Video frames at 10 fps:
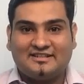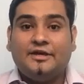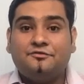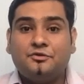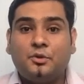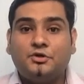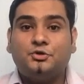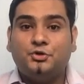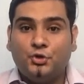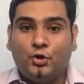If you want
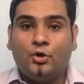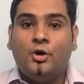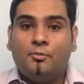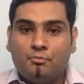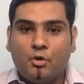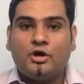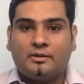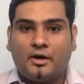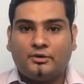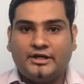to know more
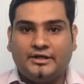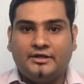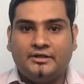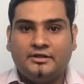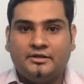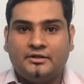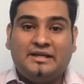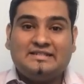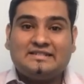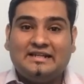about it,
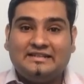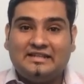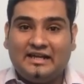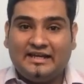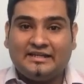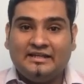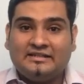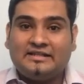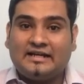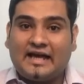please click the link
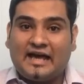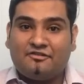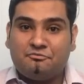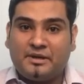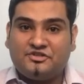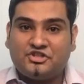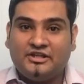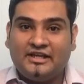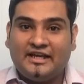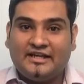that I have
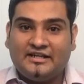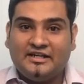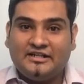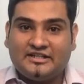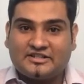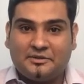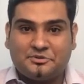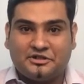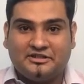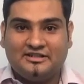mentioned in
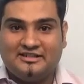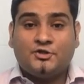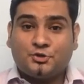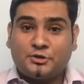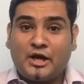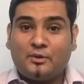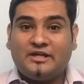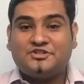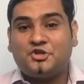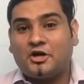description. So now
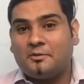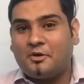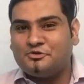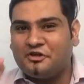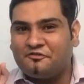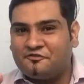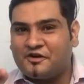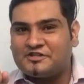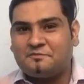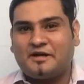let's talk about the
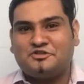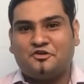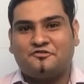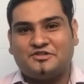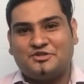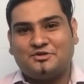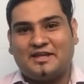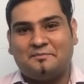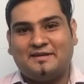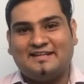first branch of
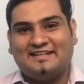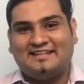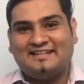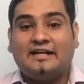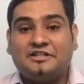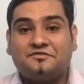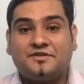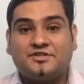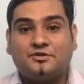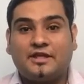physiotherapy, that is
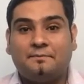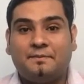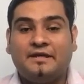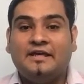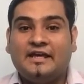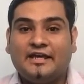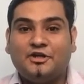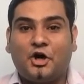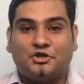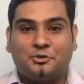physiotherapy in
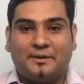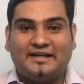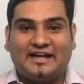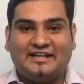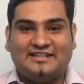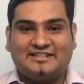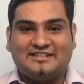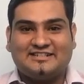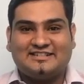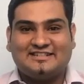orthopedic
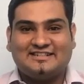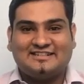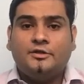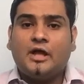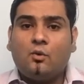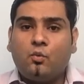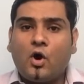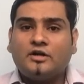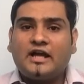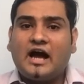conditions. Now
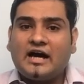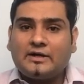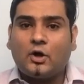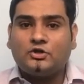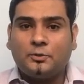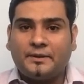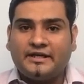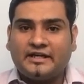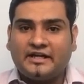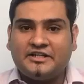what are
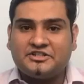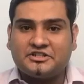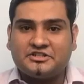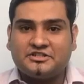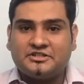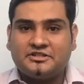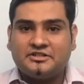orthopedic conditions?